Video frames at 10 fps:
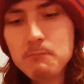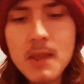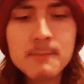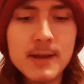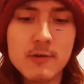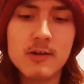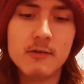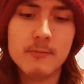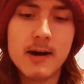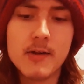
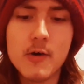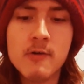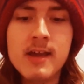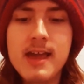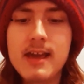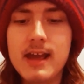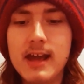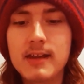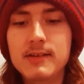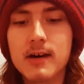pecorino romano
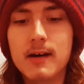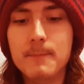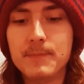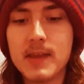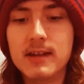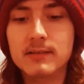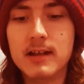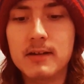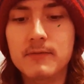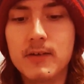and a
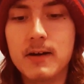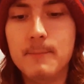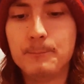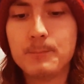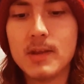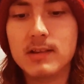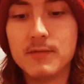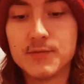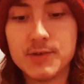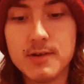lot
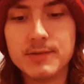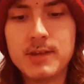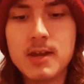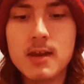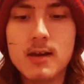of salt.